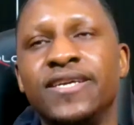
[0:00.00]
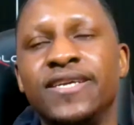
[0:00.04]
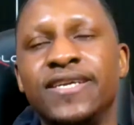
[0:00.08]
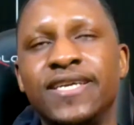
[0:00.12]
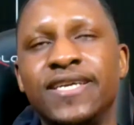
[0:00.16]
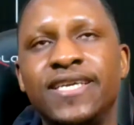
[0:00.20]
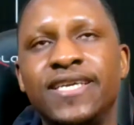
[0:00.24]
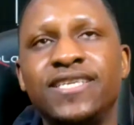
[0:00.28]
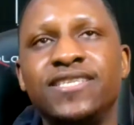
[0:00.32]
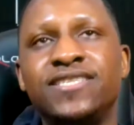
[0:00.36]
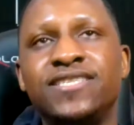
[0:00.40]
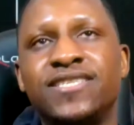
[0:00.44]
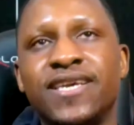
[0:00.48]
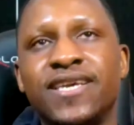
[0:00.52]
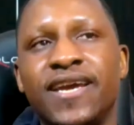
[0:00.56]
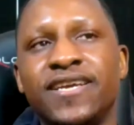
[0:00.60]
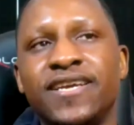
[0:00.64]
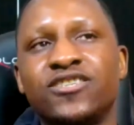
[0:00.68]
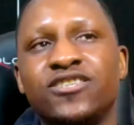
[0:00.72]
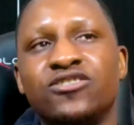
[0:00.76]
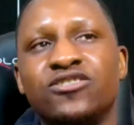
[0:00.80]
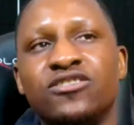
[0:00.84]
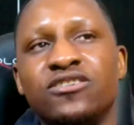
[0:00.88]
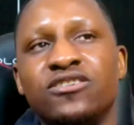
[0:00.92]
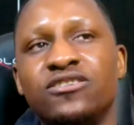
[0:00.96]
He's saying
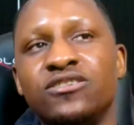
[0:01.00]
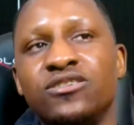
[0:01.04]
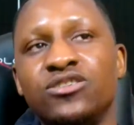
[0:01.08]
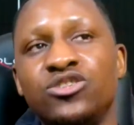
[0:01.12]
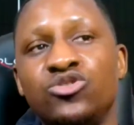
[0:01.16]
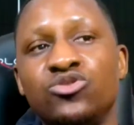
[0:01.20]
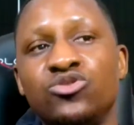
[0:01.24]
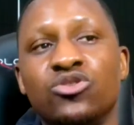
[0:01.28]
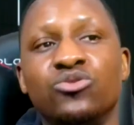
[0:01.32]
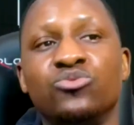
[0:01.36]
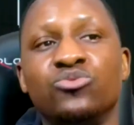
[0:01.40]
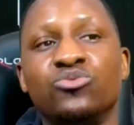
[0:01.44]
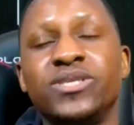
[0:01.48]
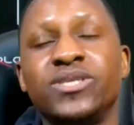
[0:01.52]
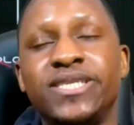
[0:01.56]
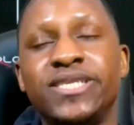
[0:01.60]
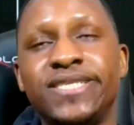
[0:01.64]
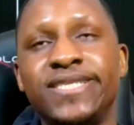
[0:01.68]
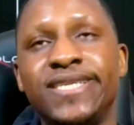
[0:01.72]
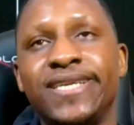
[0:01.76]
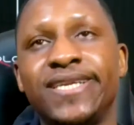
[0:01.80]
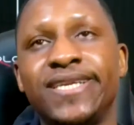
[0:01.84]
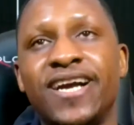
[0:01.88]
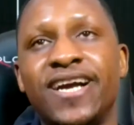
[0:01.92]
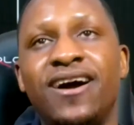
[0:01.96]
to her, you don't really
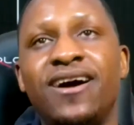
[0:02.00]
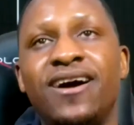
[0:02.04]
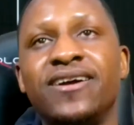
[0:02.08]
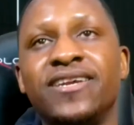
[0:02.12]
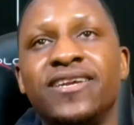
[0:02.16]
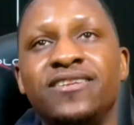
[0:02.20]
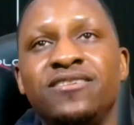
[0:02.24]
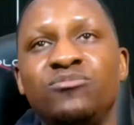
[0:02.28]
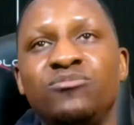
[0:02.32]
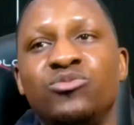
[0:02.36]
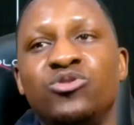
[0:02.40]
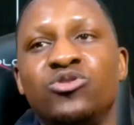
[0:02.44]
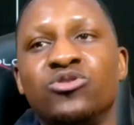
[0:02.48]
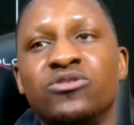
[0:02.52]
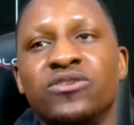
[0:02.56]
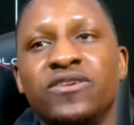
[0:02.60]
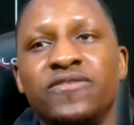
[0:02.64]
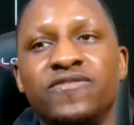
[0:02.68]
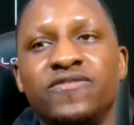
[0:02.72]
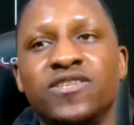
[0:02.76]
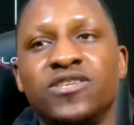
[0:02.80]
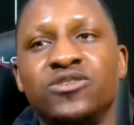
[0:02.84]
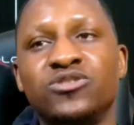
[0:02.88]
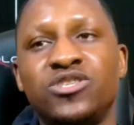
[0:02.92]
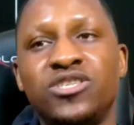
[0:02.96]
need Khan anymore,
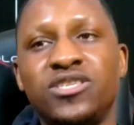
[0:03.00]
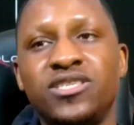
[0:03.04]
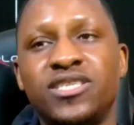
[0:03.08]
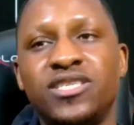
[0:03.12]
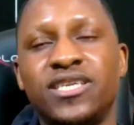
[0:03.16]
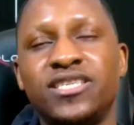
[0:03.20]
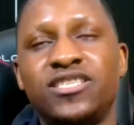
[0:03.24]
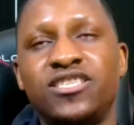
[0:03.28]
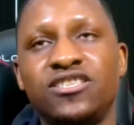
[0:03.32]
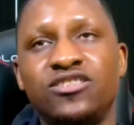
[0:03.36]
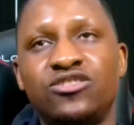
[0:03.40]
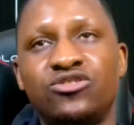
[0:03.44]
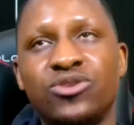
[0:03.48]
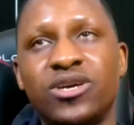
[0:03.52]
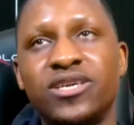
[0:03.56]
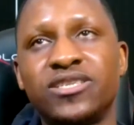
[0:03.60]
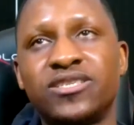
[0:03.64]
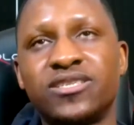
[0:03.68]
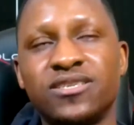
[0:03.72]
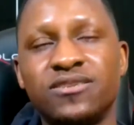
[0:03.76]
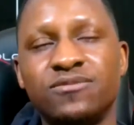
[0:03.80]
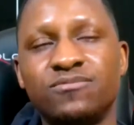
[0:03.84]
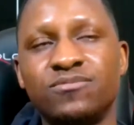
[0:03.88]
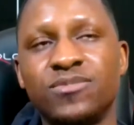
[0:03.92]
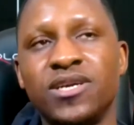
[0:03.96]
even though she says she
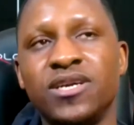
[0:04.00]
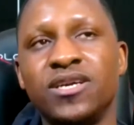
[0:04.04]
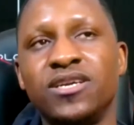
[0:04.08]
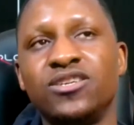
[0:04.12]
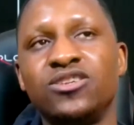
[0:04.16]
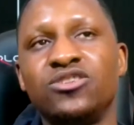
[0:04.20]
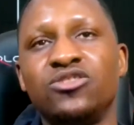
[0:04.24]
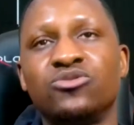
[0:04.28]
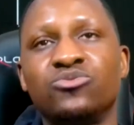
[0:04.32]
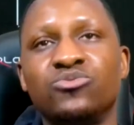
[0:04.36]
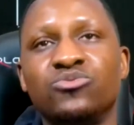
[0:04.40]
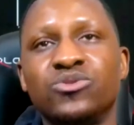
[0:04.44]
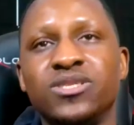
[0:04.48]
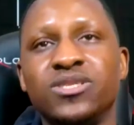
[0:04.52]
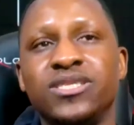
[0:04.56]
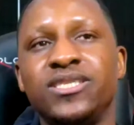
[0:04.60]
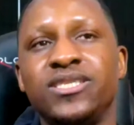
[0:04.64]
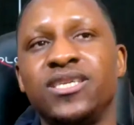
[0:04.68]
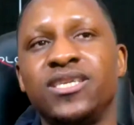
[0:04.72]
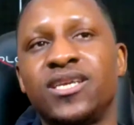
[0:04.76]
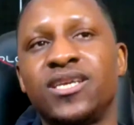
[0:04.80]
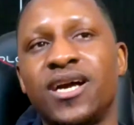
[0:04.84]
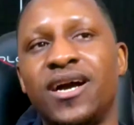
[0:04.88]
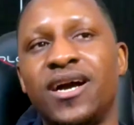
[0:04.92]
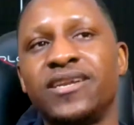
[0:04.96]
trusts him. You don't really
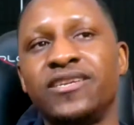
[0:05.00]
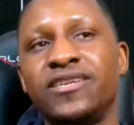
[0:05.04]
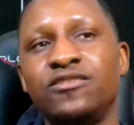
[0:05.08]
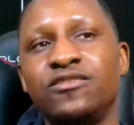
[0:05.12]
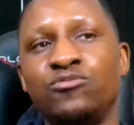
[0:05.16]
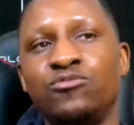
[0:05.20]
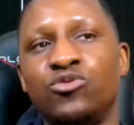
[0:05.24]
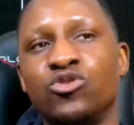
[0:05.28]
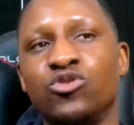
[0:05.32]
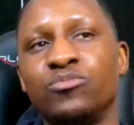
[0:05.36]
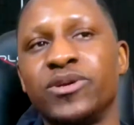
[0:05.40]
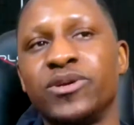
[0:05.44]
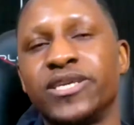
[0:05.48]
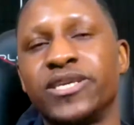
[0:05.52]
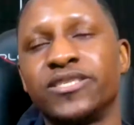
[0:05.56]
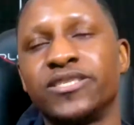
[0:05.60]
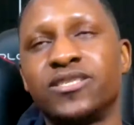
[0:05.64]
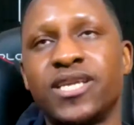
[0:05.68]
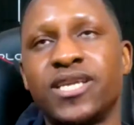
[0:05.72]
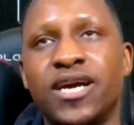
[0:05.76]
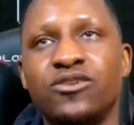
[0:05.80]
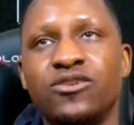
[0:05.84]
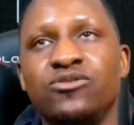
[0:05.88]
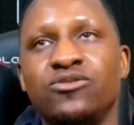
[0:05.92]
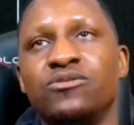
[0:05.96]
need Khan anymore because
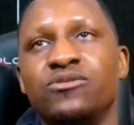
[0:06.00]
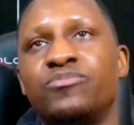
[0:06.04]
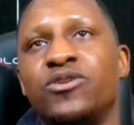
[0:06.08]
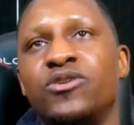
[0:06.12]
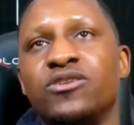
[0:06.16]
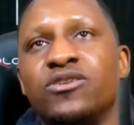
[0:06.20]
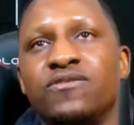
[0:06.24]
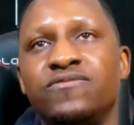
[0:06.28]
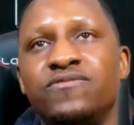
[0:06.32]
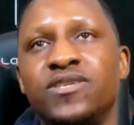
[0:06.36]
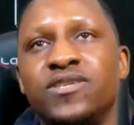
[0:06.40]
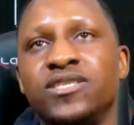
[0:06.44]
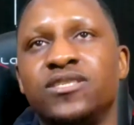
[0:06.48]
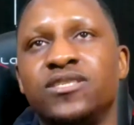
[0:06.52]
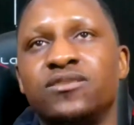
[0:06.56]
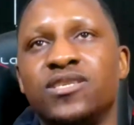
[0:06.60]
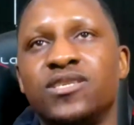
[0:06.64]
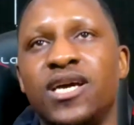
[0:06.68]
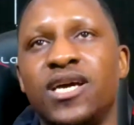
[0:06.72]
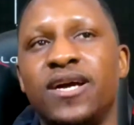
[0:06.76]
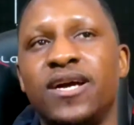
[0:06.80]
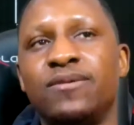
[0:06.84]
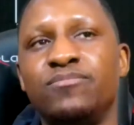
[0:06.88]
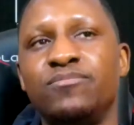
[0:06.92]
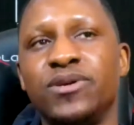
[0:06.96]
now you're part of this
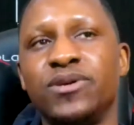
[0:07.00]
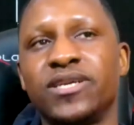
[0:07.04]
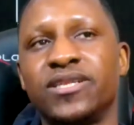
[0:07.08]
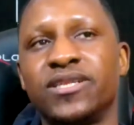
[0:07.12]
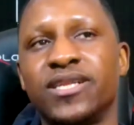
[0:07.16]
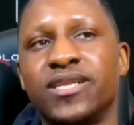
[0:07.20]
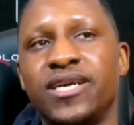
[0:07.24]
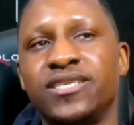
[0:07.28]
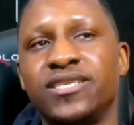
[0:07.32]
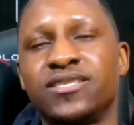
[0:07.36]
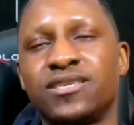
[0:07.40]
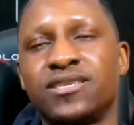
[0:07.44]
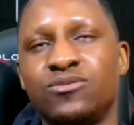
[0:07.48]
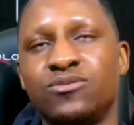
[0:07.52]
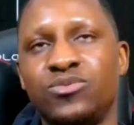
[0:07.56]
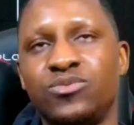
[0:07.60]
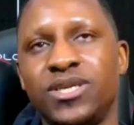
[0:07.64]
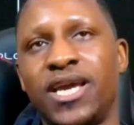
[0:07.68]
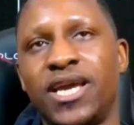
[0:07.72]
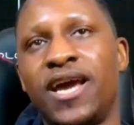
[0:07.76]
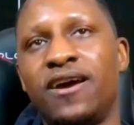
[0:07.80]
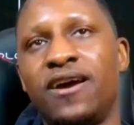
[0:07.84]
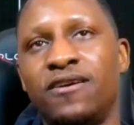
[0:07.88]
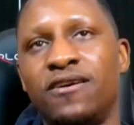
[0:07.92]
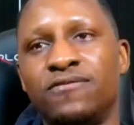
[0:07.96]
big alliance that we
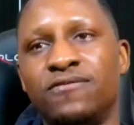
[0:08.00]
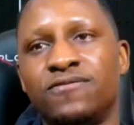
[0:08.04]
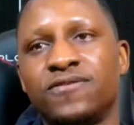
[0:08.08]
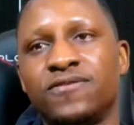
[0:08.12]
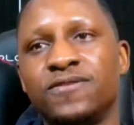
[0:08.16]
have